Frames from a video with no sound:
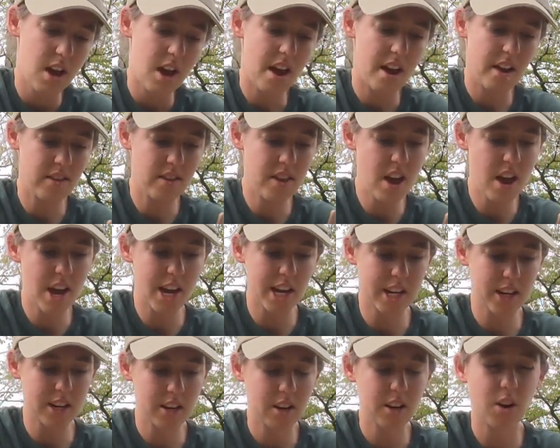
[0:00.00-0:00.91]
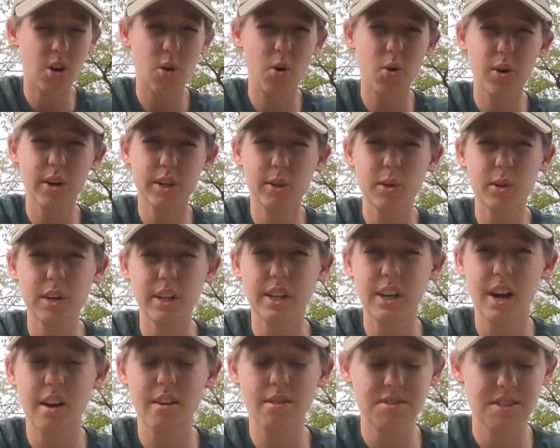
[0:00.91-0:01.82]
And then a hori-hori
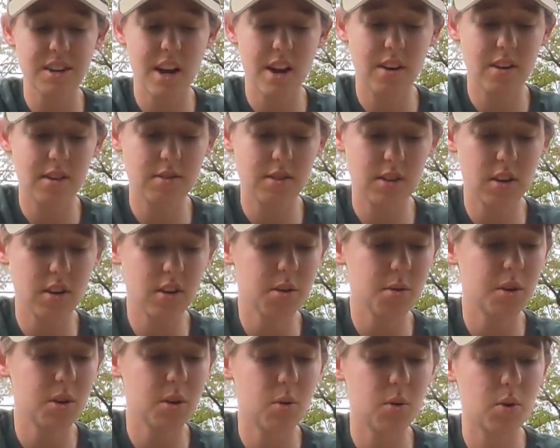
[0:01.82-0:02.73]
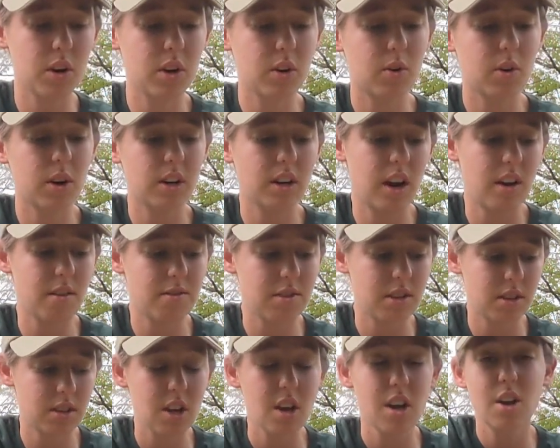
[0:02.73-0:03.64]
knife. Now, if you don't know what a hori-hori knife
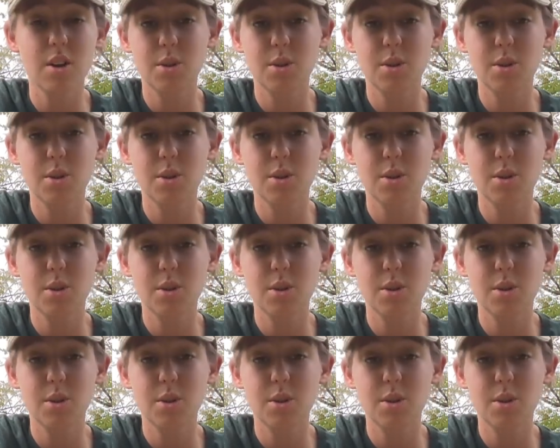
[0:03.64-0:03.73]
is,